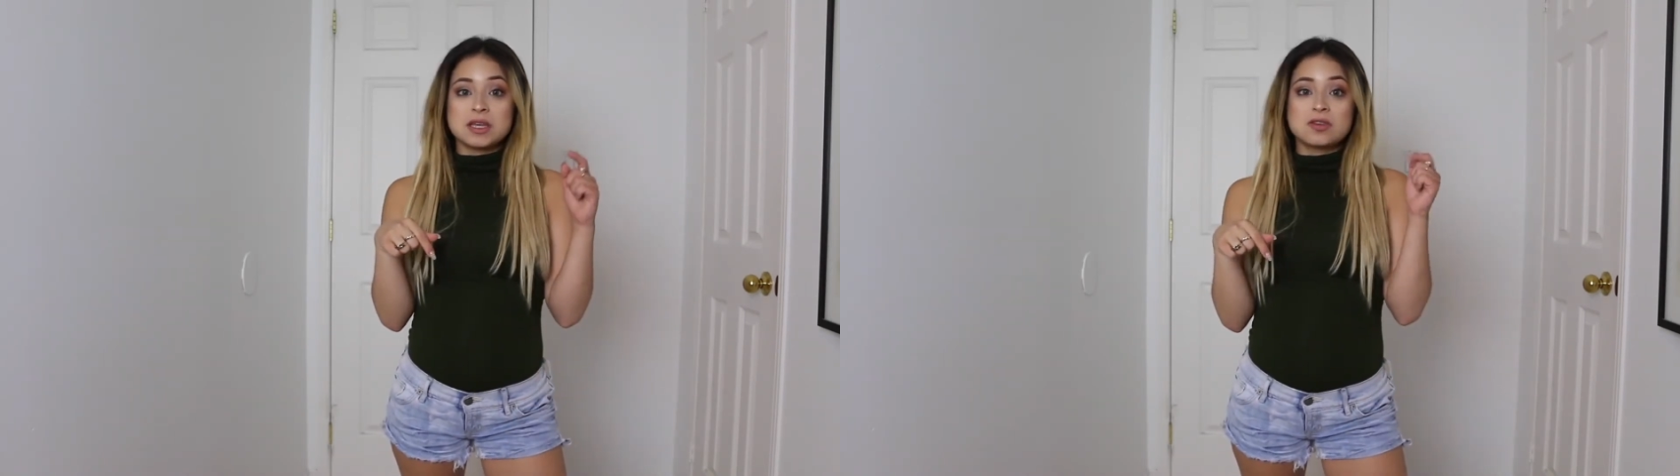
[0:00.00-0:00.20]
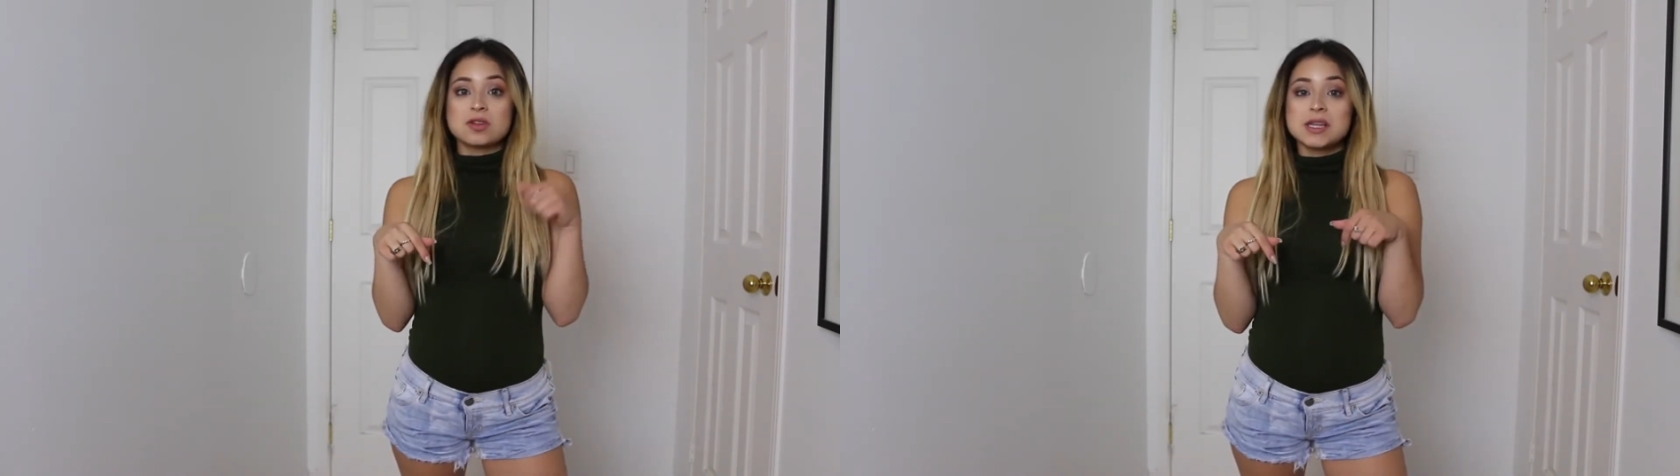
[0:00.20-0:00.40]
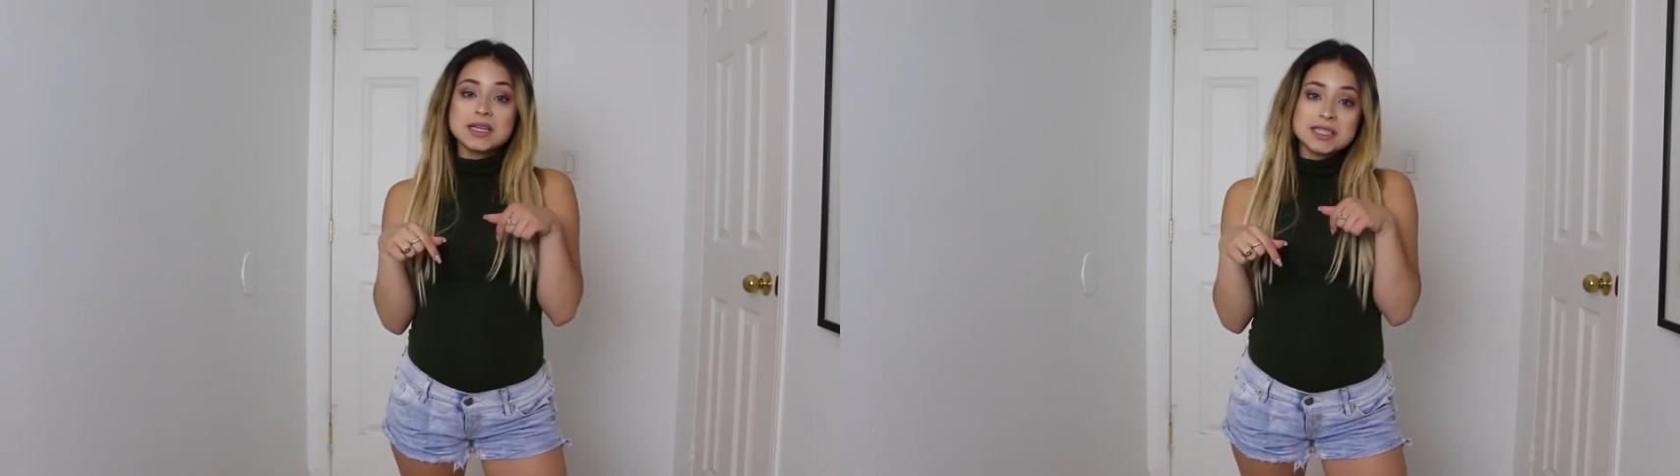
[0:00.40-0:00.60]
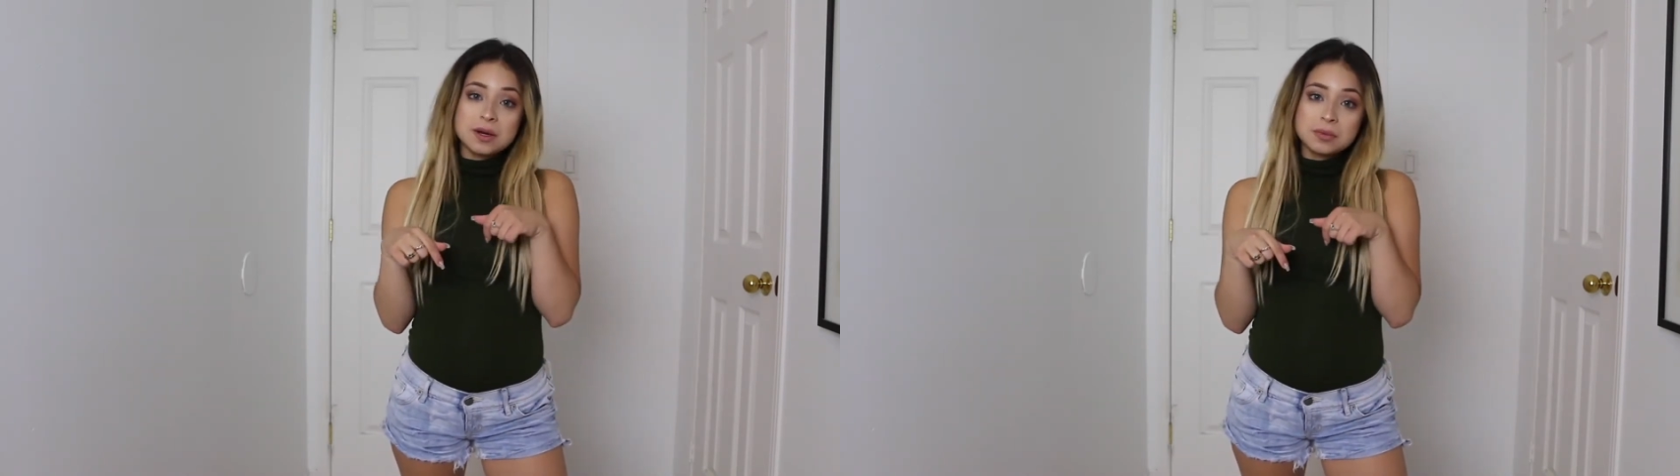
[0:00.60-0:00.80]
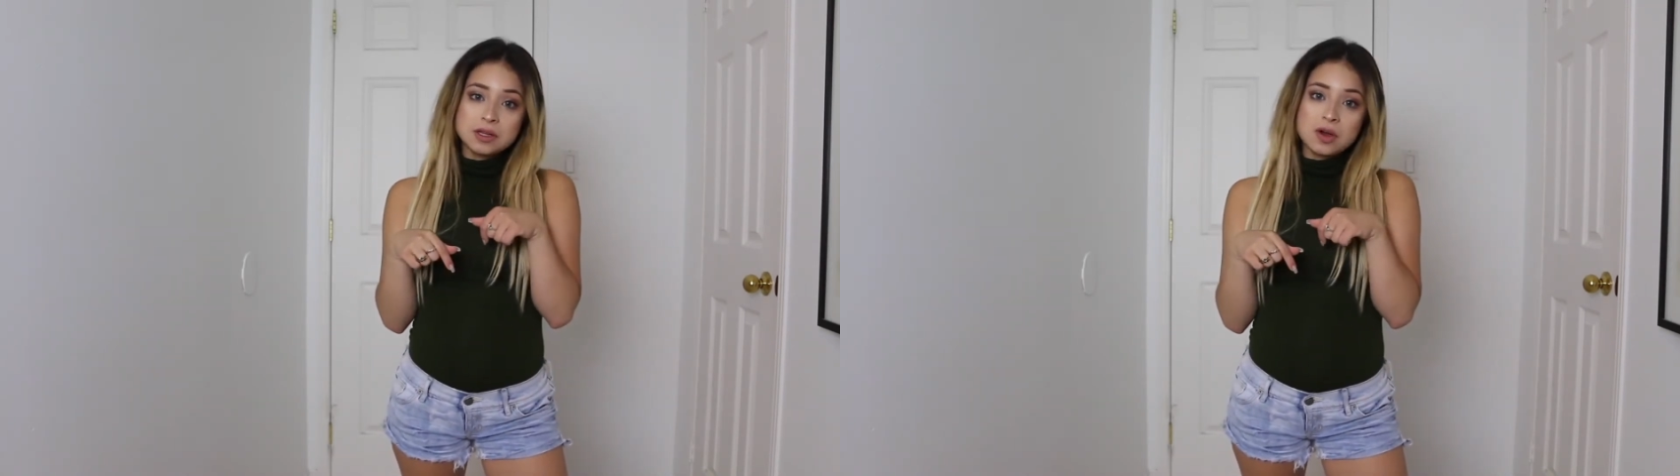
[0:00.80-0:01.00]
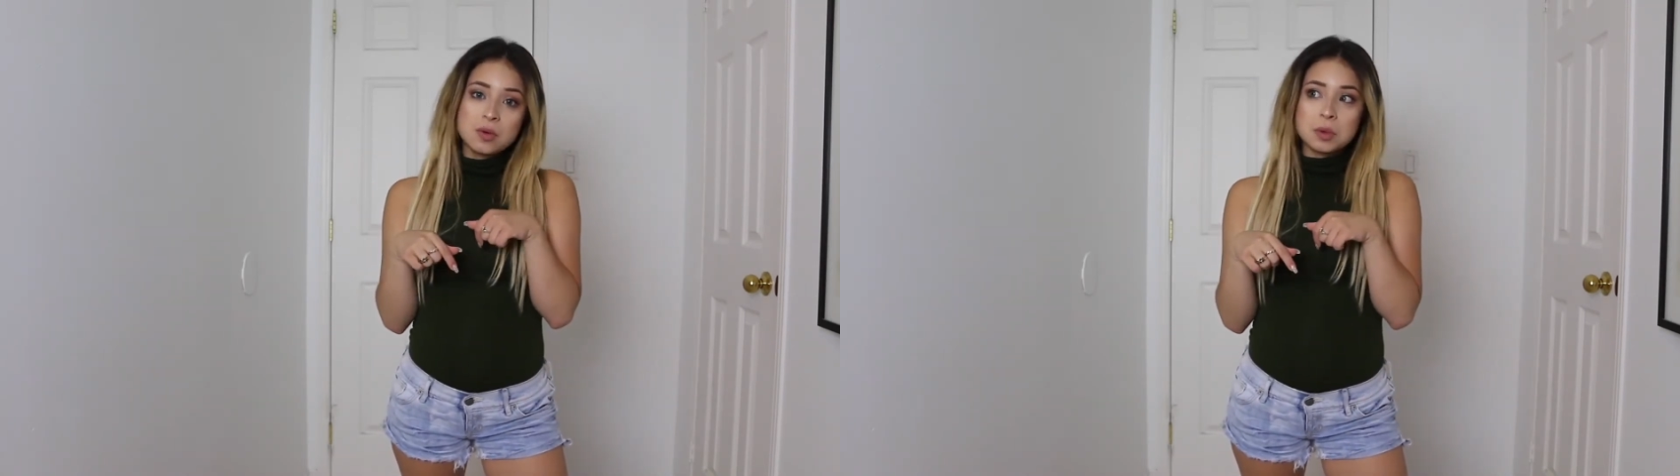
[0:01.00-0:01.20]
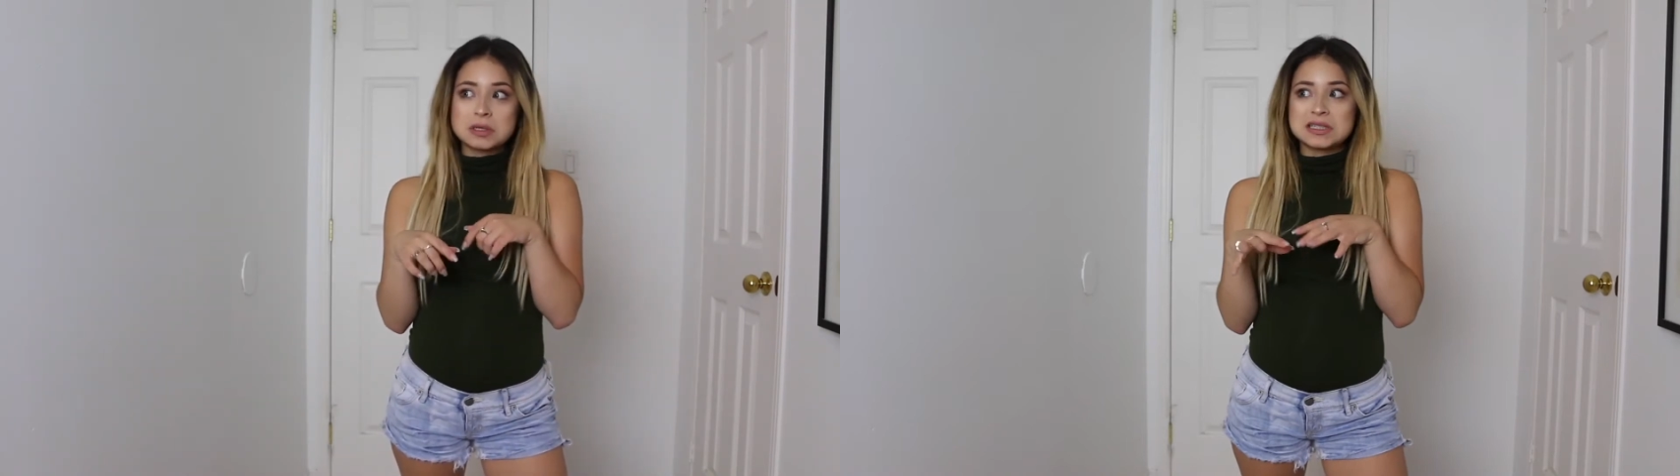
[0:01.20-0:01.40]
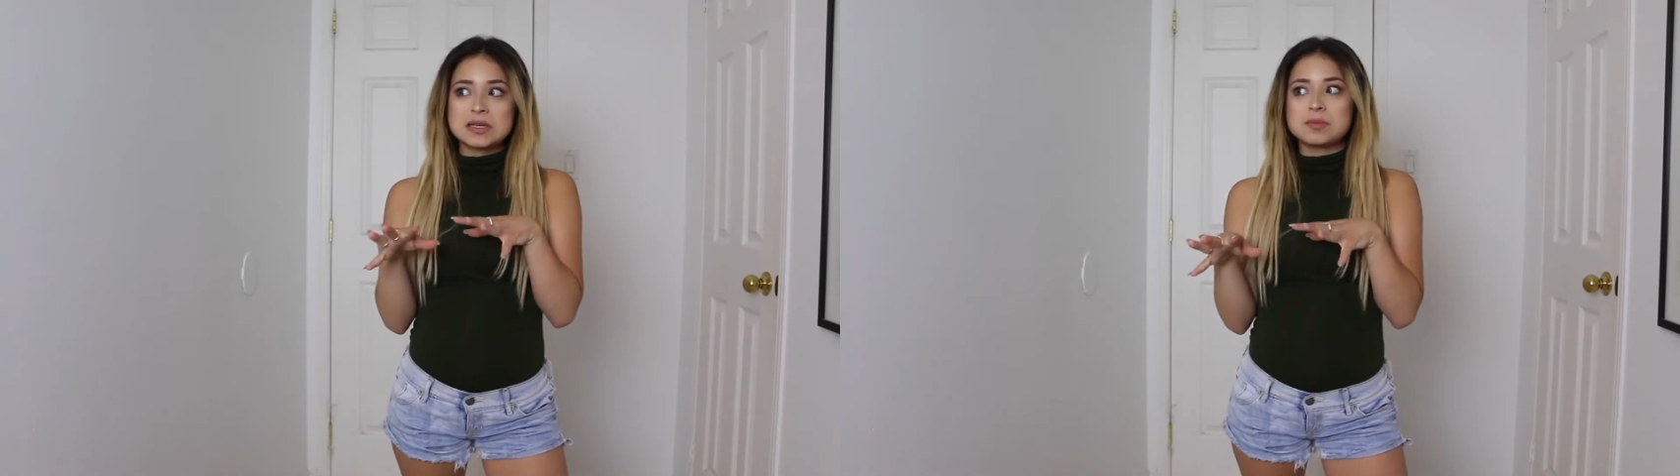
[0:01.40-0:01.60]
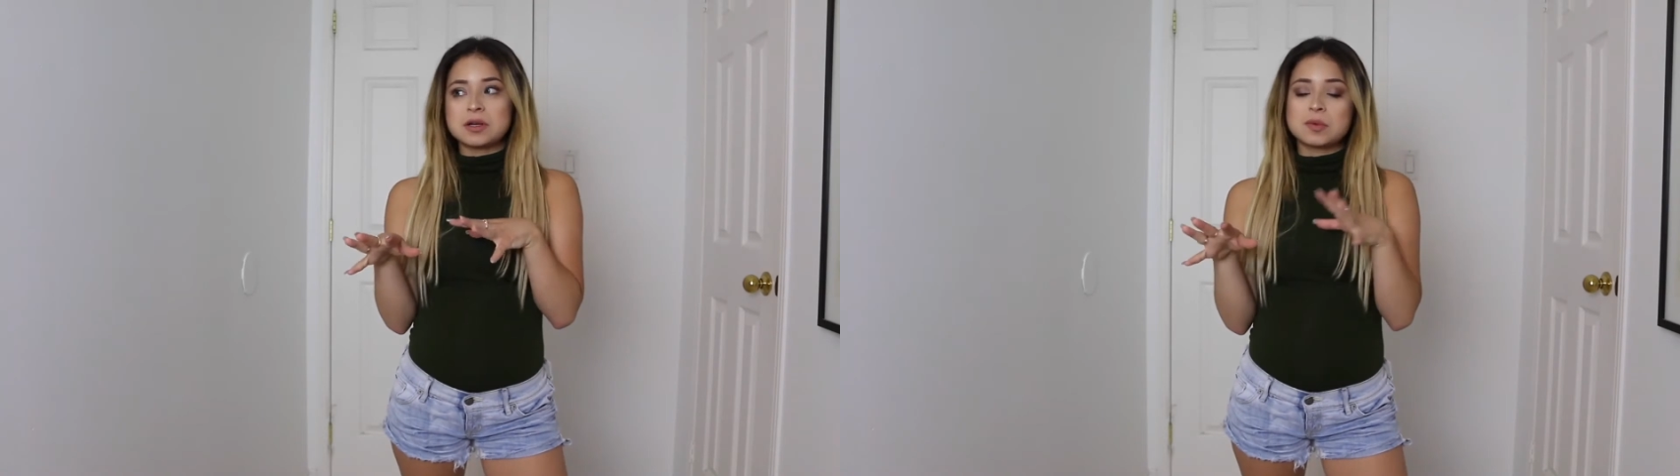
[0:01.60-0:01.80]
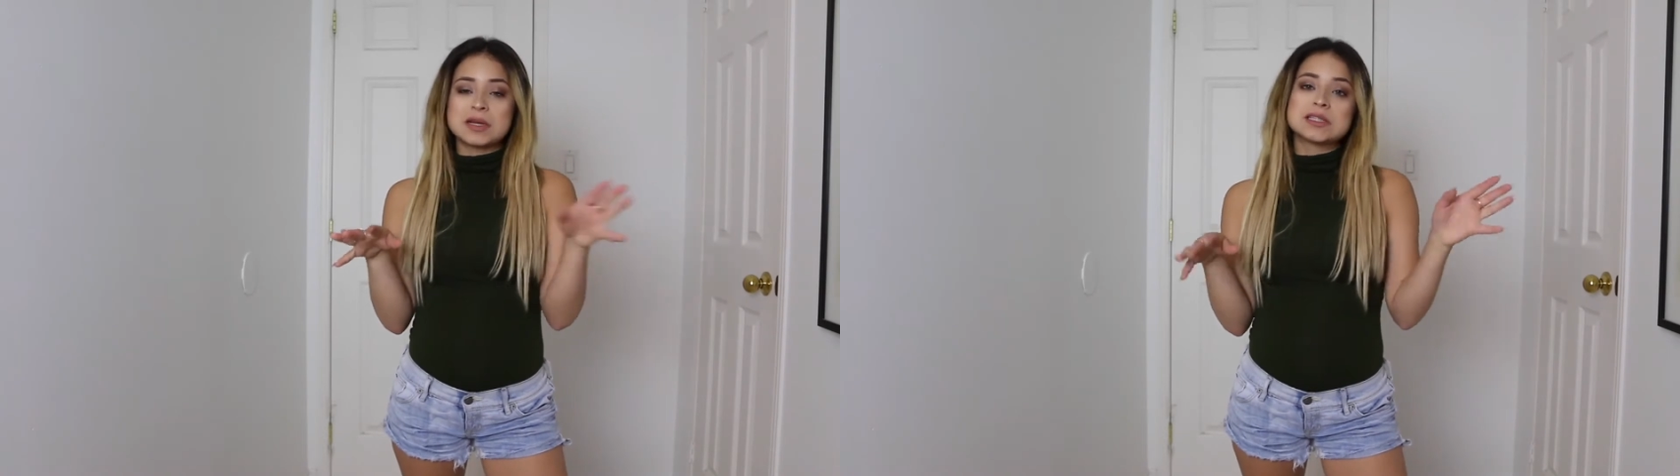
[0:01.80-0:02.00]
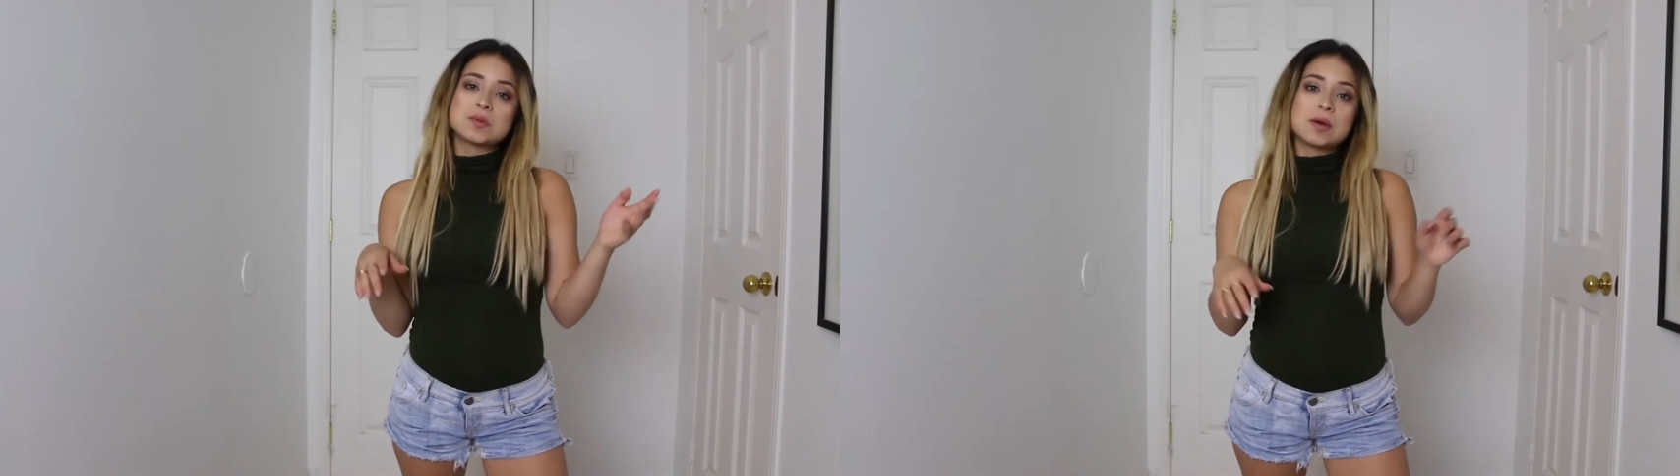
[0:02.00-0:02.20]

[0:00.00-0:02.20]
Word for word: either linked down below or similar ones